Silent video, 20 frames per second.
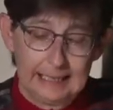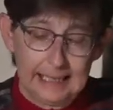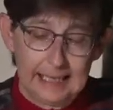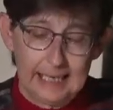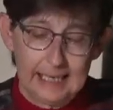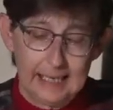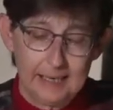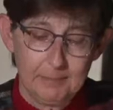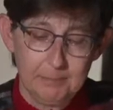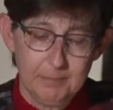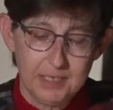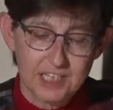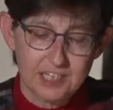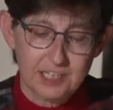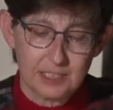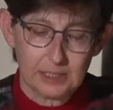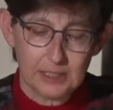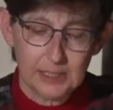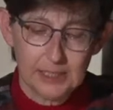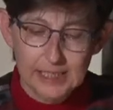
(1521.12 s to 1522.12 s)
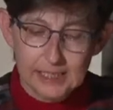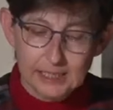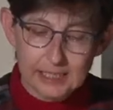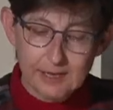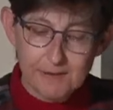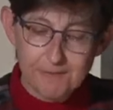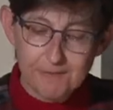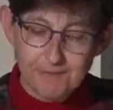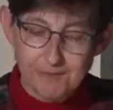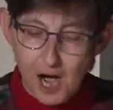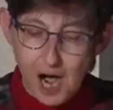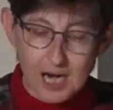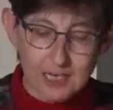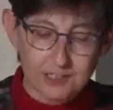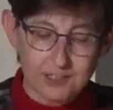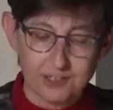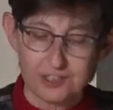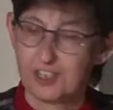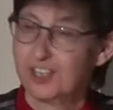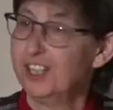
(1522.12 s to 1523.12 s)
Uh, Miss Lily
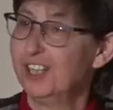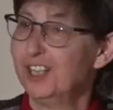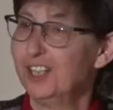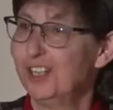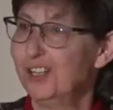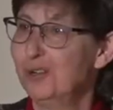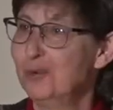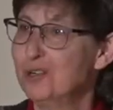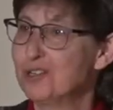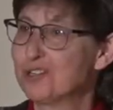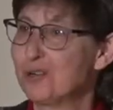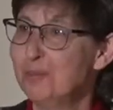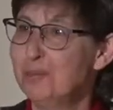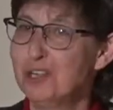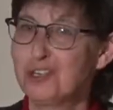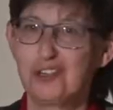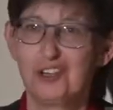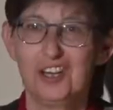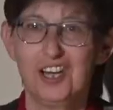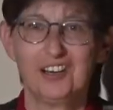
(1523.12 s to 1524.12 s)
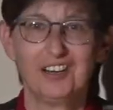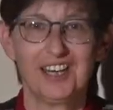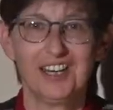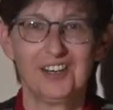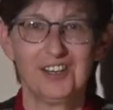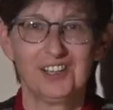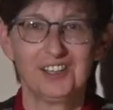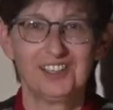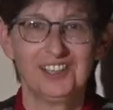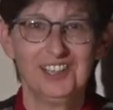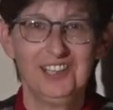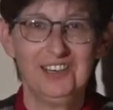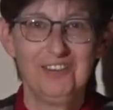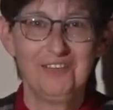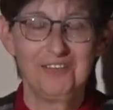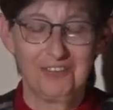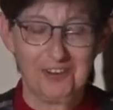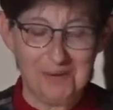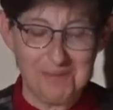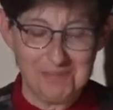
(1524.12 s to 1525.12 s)
Fox, who was a missionary on leave
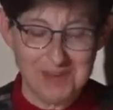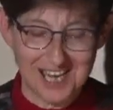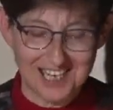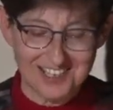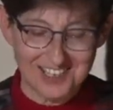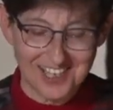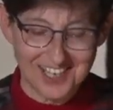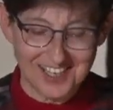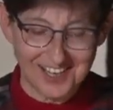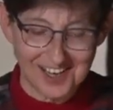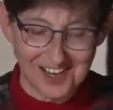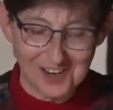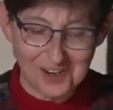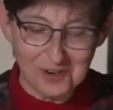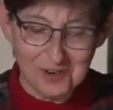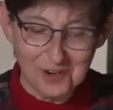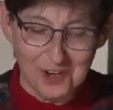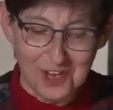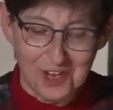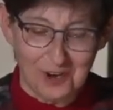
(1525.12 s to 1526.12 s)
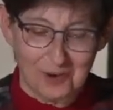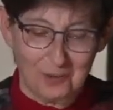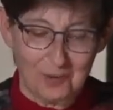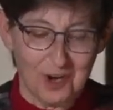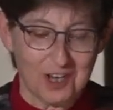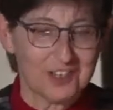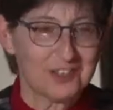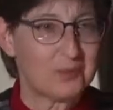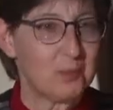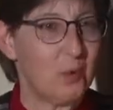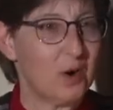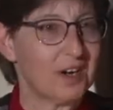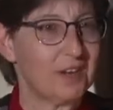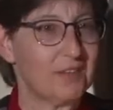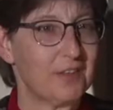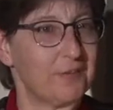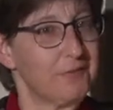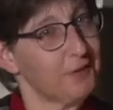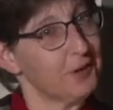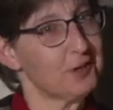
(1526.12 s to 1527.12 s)
from Mexico, was one of
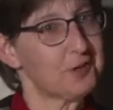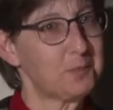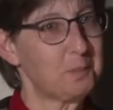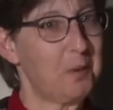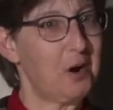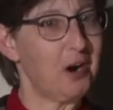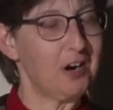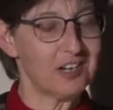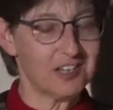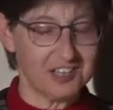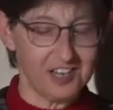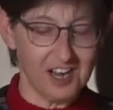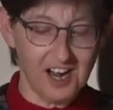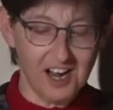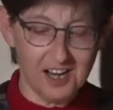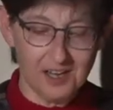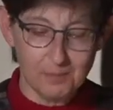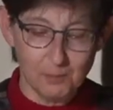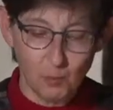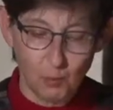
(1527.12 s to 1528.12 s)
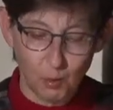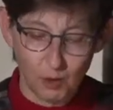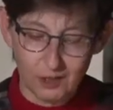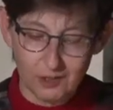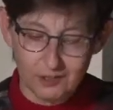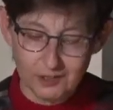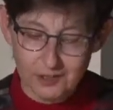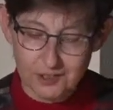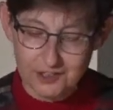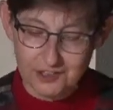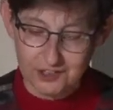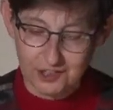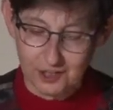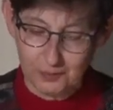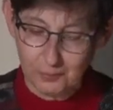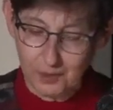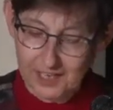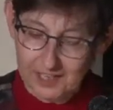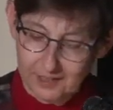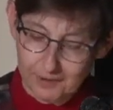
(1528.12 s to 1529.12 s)
the first part time workers. She
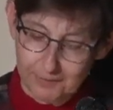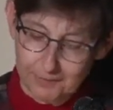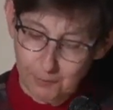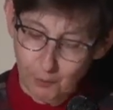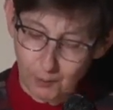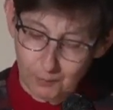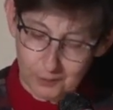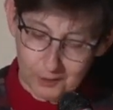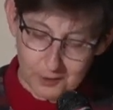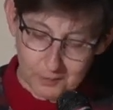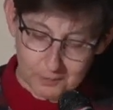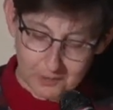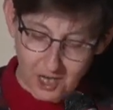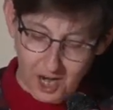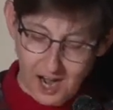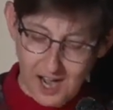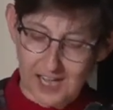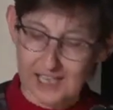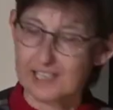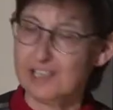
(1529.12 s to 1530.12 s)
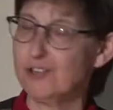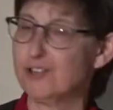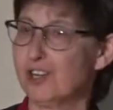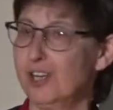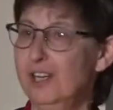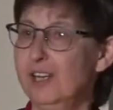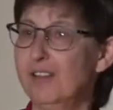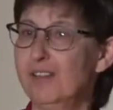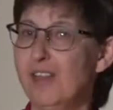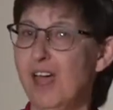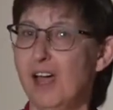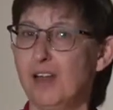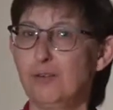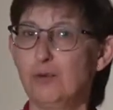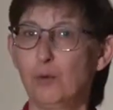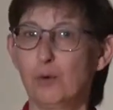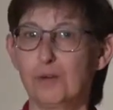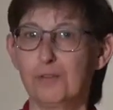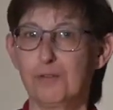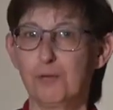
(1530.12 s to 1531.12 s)
rented a four room cottage in that
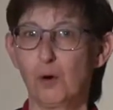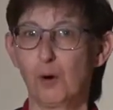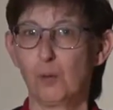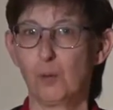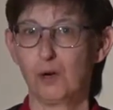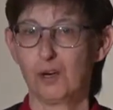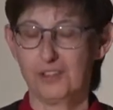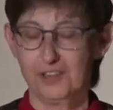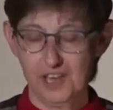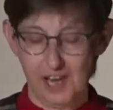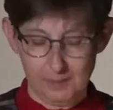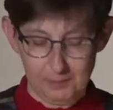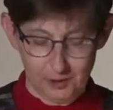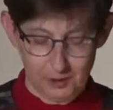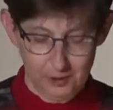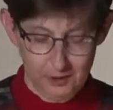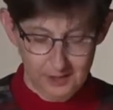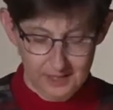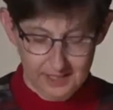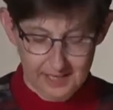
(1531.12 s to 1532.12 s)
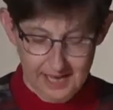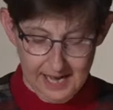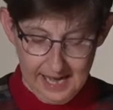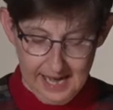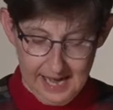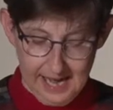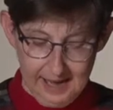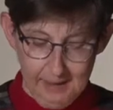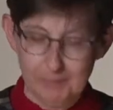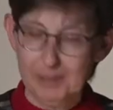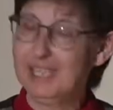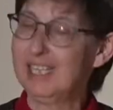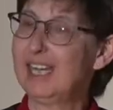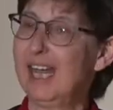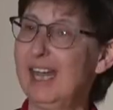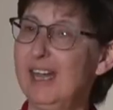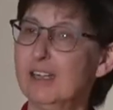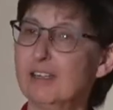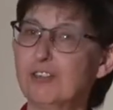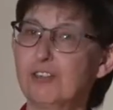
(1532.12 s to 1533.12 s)
North Fort Worth neighborhood and
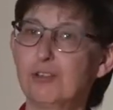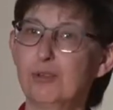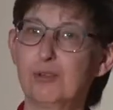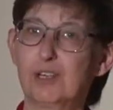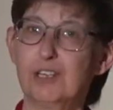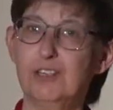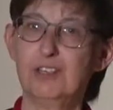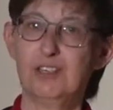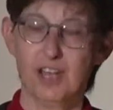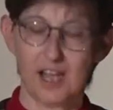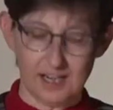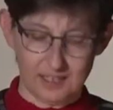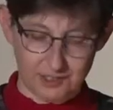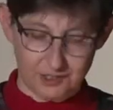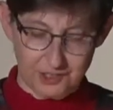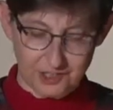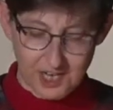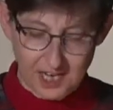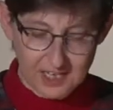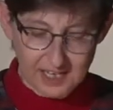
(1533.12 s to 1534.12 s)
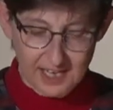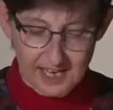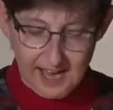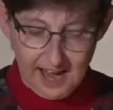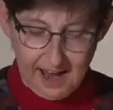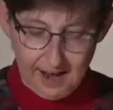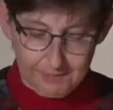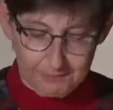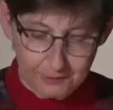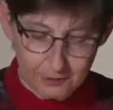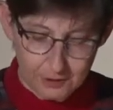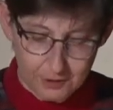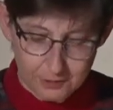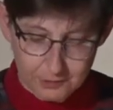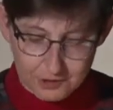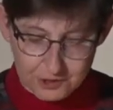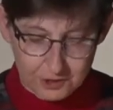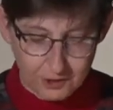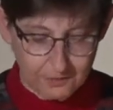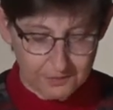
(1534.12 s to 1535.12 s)
began to conduct Sunday afternoon
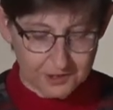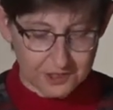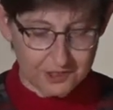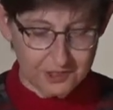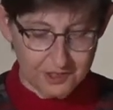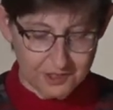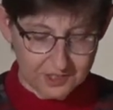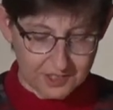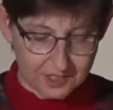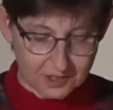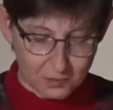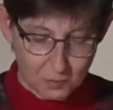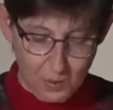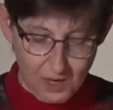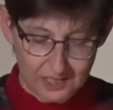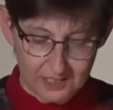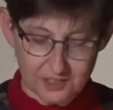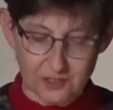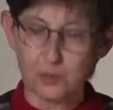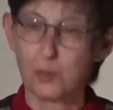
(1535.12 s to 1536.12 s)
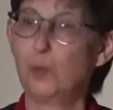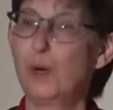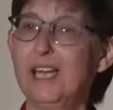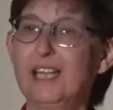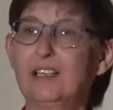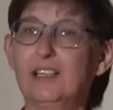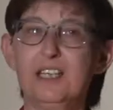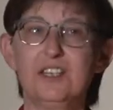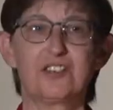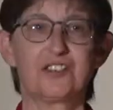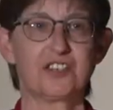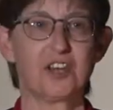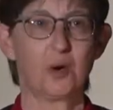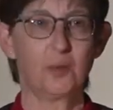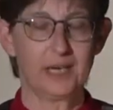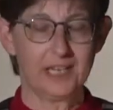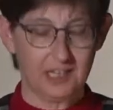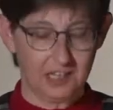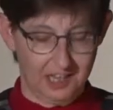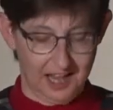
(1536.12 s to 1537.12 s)
services as well as weekly
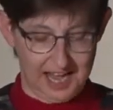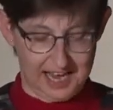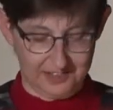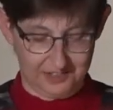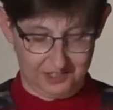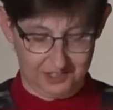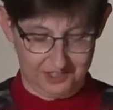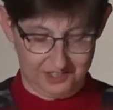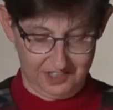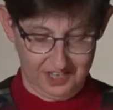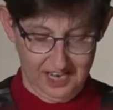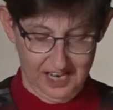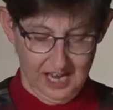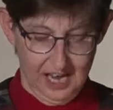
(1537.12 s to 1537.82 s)
sewing classes.